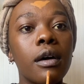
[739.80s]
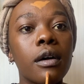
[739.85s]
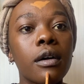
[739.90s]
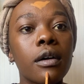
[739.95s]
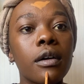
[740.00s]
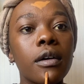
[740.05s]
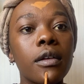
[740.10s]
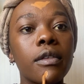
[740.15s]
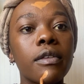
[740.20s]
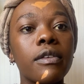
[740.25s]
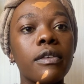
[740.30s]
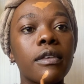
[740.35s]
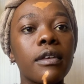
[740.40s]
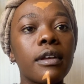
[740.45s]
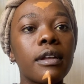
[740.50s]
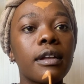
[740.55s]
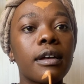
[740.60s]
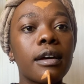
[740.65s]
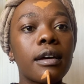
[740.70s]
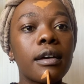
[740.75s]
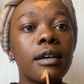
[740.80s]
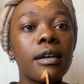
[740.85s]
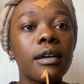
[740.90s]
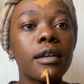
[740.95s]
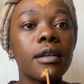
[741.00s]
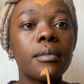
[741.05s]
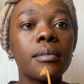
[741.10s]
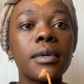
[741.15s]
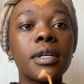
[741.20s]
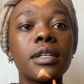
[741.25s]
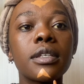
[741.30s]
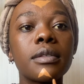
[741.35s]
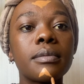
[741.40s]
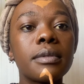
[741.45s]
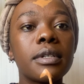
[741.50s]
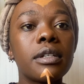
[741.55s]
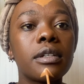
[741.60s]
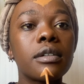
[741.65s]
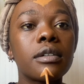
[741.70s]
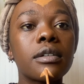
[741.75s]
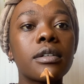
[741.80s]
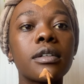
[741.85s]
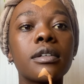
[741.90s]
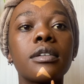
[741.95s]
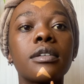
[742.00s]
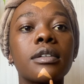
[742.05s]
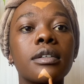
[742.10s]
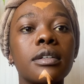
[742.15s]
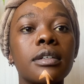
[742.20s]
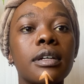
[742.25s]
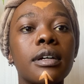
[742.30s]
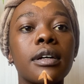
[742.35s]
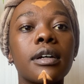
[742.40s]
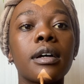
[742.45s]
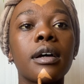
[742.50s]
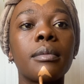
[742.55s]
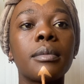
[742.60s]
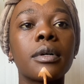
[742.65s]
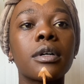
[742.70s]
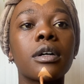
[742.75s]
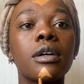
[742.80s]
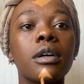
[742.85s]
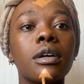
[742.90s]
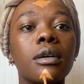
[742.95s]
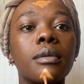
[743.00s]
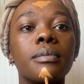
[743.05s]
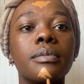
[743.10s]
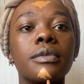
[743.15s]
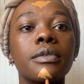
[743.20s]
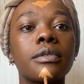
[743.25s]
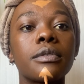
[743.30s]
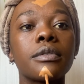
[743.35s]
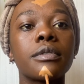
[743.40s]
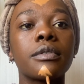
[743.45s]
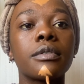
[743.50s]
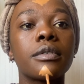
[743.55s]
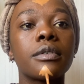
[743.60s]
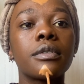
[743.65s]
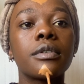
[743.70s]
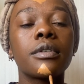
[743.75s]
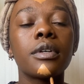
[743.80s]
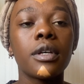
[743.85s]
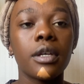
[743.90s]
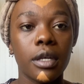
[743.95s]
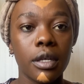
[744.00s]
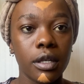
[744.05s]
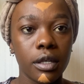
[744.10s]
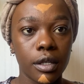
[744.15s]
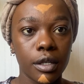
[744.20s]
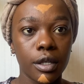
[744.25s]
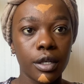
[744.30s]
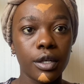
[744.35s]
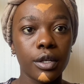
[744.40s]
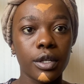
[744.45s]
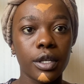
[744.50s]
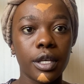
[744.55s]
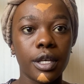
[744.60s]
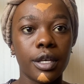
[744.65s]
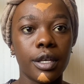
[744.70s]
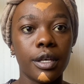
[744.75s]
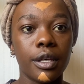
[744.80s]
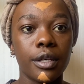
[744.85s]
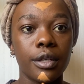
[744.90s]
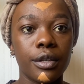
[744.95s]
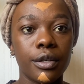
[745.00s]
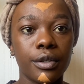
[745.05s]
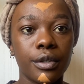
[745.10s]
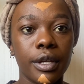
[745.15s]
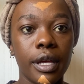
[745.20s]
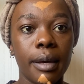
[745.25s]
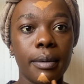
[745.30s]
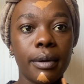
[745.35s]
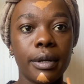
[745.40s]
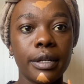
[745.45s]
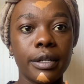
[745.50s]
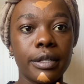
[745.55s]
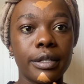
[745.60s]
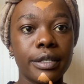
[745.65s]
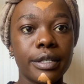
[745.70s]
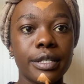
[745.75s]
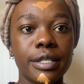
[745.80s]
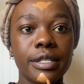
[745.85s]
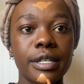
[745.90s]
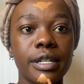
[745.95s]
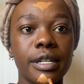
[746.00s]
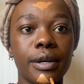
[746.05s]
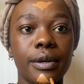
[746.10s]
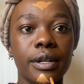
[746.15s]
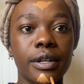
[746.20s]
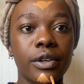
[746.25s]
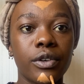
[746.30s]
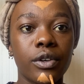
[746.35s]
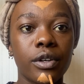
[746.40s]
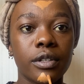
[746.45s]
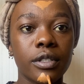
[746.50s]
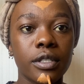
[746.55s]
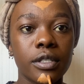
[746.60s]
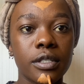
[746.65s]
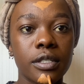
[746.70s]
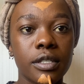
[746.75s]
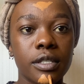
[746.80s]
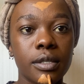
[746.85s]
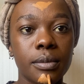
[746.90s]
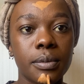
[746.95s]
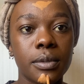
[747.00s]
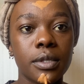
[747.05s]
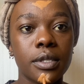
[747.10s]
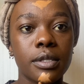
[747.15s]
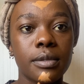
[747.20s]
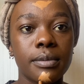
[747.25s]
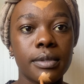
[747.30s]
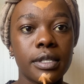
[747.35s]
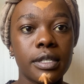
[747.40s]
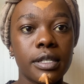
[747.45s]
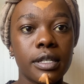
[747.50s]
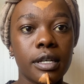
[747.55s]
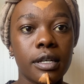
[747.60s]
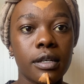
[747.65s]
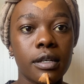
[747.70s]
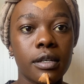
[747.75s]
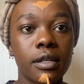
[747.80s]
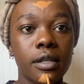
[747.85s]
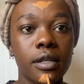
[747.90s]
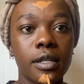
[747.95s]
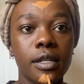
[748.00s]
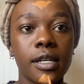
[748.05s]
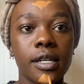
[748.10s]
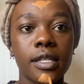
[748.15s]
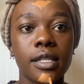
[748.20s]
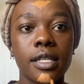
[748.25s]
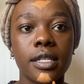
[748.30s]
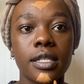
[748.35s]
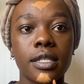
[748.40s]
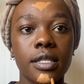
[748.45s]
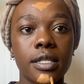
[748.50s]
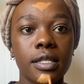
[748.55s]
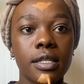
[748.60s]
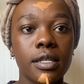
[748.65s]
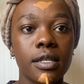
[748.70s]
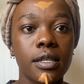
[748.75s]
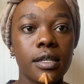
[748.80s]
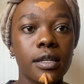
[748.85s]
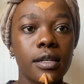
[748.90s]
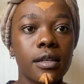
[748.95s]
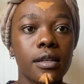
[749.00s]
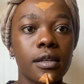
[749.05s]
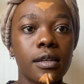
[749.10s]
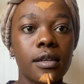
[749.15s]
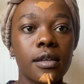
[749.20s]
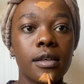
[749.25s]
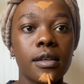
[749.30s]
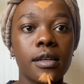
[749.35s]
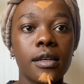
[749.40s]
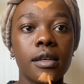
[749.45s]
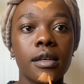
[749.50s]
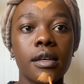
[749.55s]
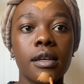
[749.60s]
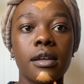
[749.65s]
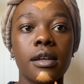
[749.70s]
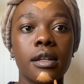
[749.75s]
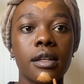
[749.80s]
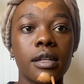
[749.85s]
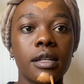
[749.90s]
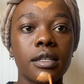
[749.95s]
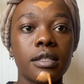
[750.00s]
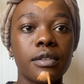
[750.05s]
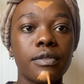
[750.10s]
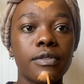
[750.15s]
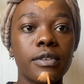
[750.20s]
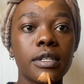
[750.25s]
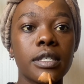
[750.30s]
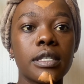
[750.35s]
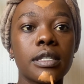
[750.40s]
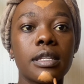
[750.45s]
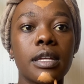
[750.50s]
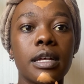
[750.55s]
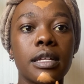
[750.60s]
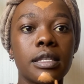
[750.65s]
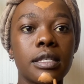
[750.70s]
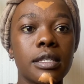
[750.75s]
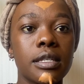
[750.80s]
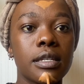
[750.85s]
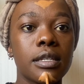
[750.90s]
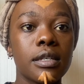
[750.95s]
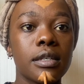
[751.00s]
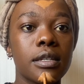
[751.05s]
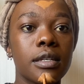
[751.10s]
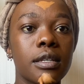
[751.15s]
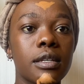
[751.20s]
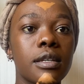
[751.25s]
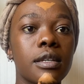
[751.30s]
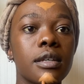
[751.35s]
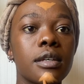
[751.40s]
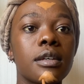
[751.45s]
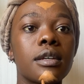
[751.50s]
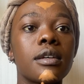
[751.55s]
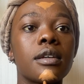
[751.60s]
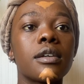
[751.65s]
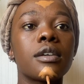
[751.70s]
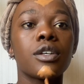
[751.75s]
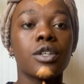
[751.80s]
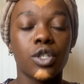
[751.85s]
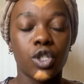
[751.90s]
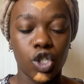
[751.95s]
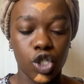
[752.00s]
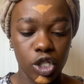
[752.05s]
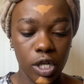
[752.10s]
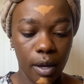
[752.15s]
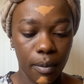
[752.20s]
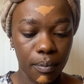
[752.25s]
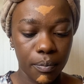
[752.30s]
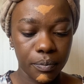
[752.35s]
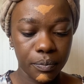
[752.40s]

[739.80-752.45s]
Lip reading: concealer, it makes me look like I'm a corpse. Okay, yeah, you said that wrong. This is supposed to be here, like this. Let's fix that. Sharp.